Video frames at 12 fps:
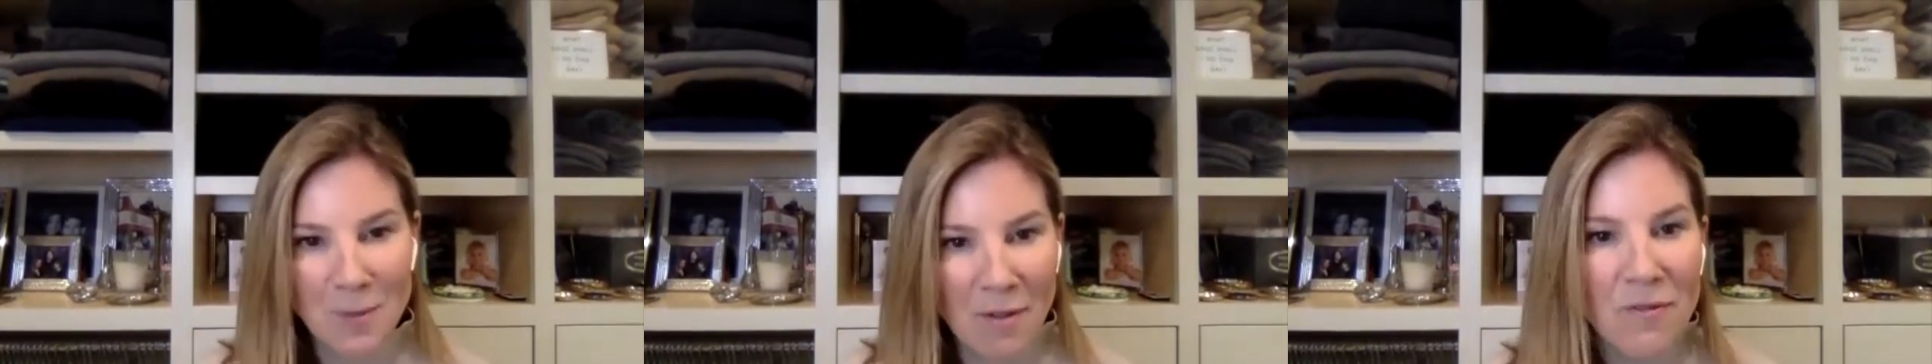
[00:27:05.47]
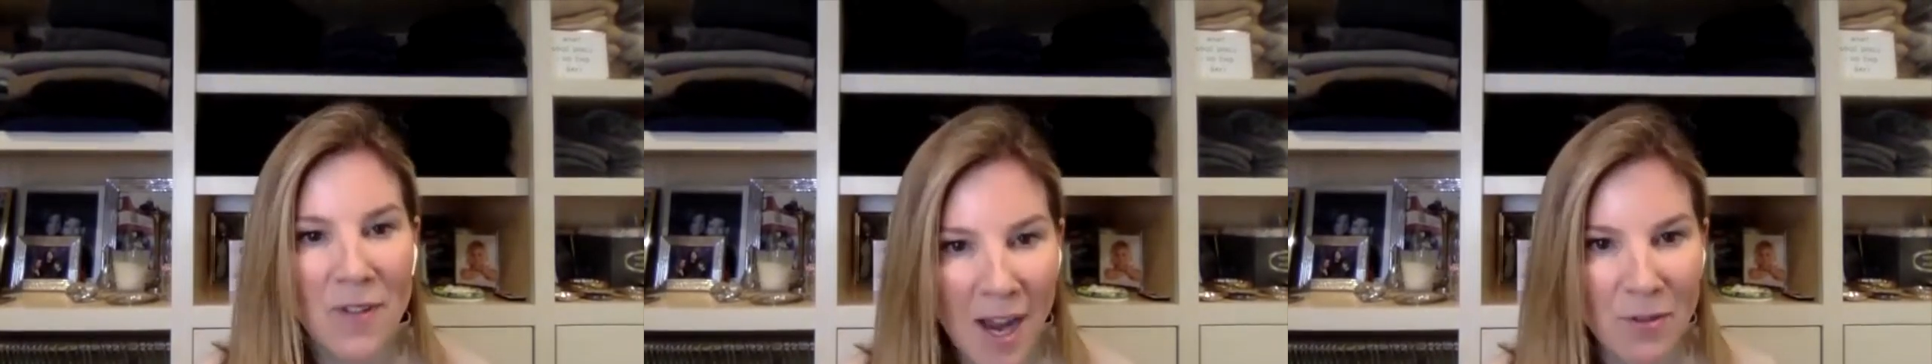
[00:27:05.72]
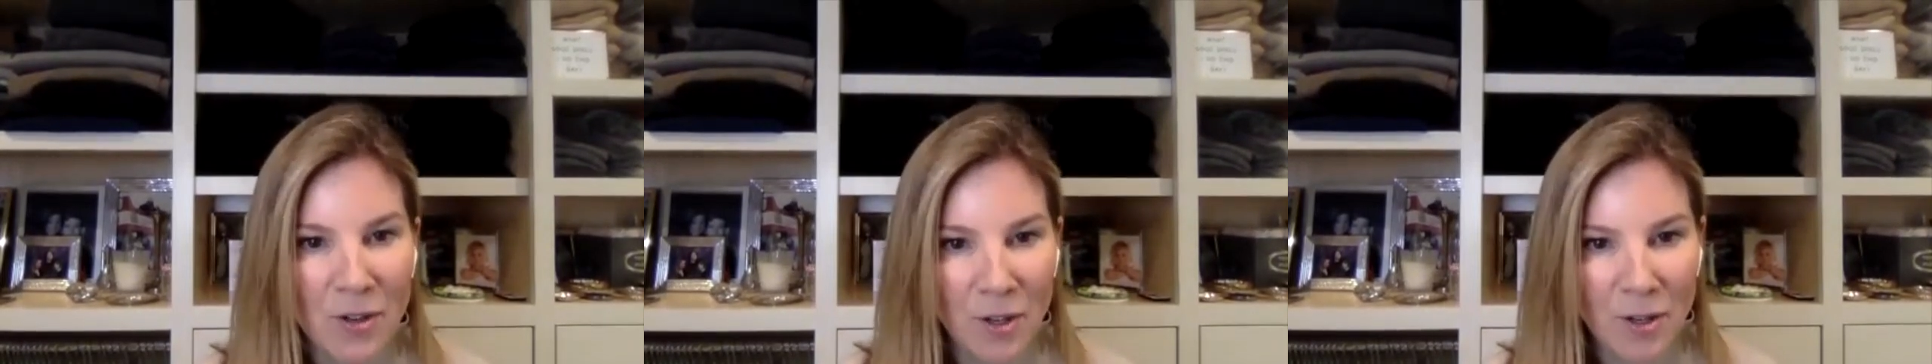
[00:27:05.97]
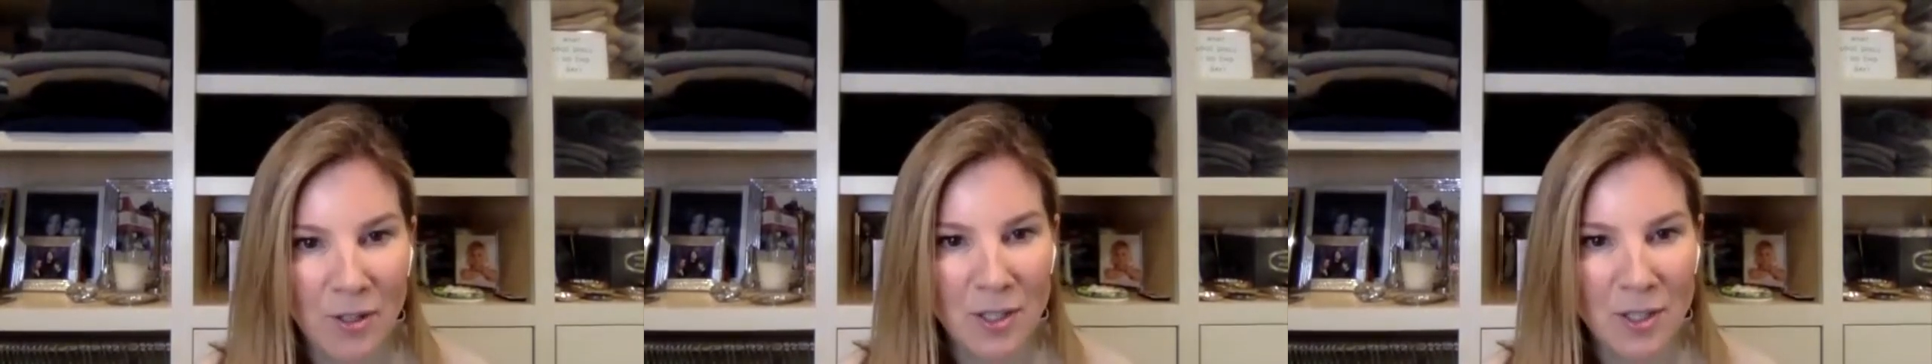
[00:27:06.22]
about five
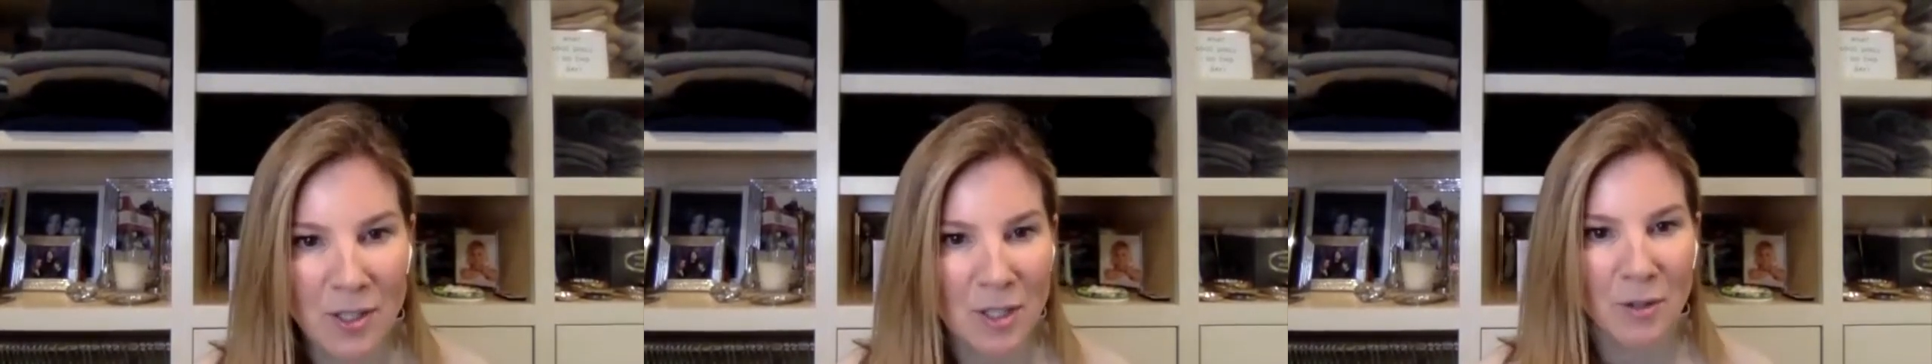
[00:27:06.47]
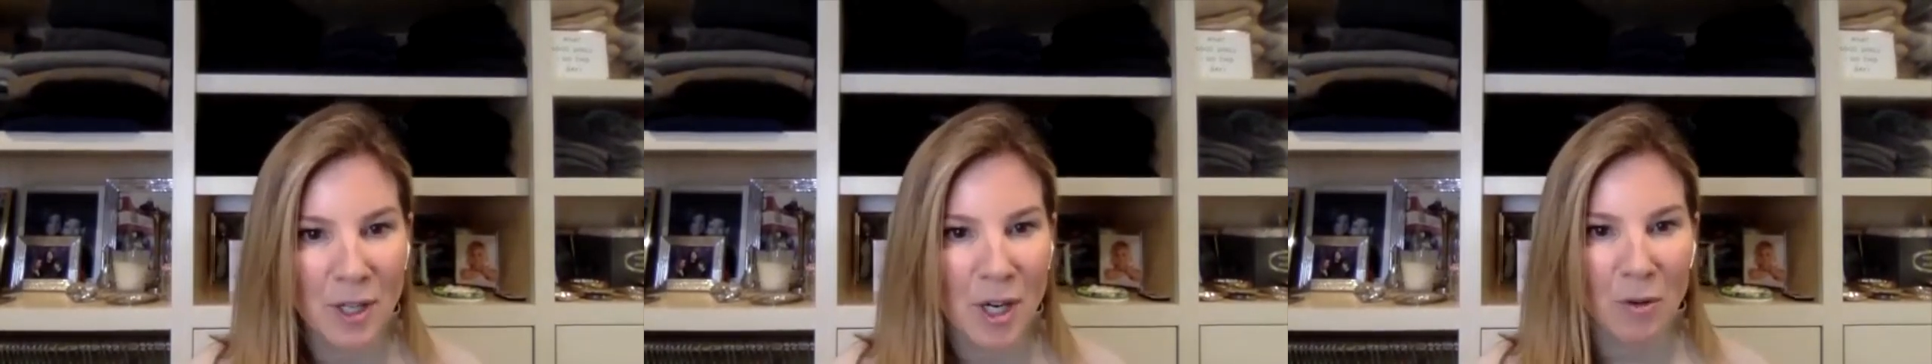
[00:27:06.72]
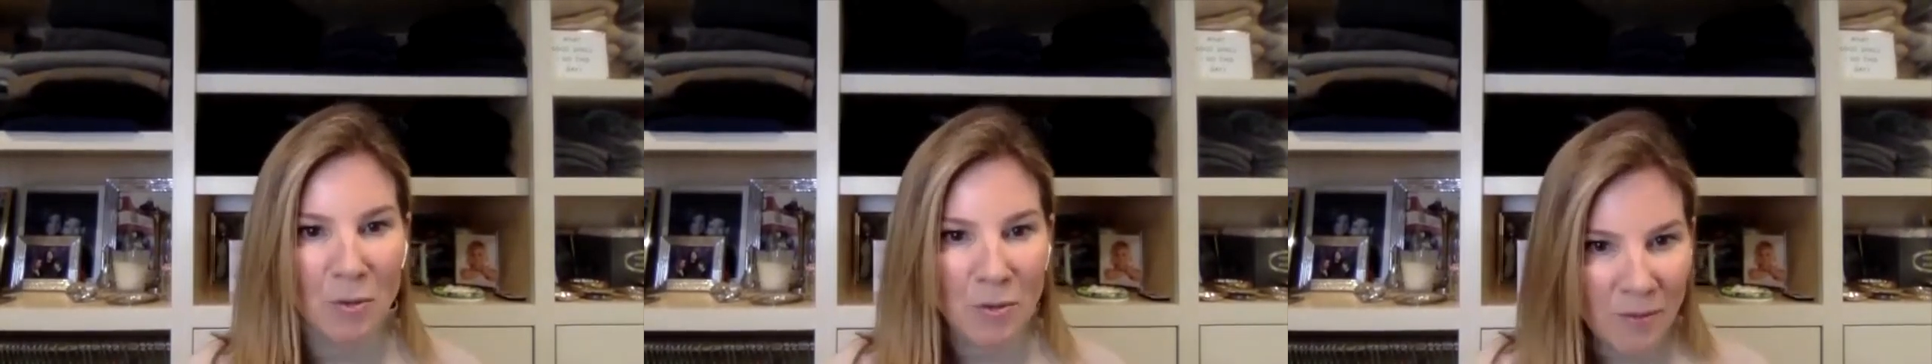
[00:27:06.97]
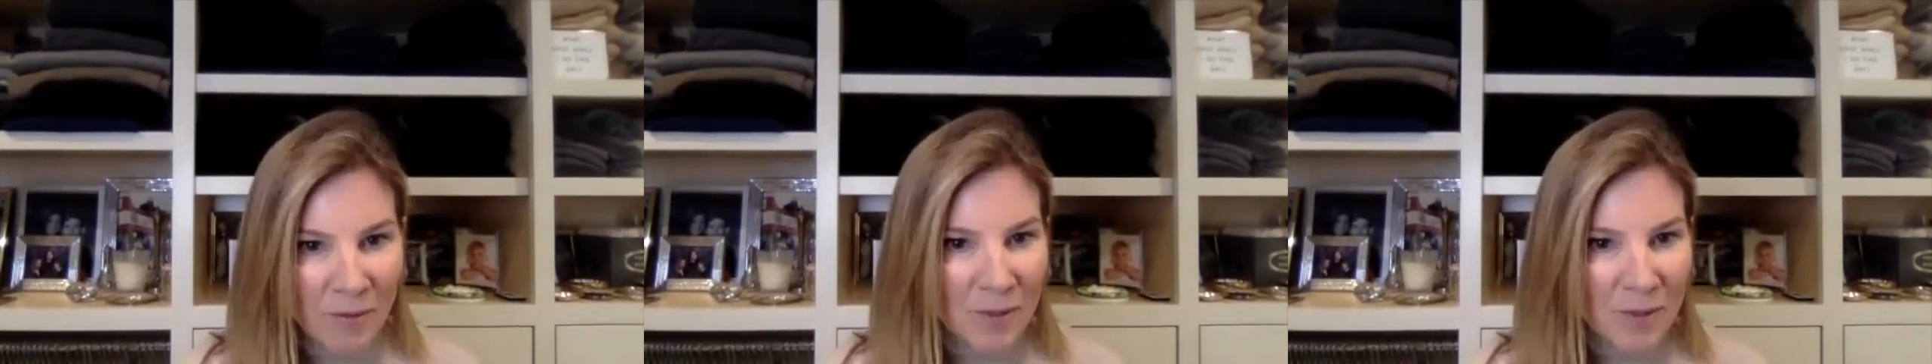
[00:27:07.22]
years to, you know,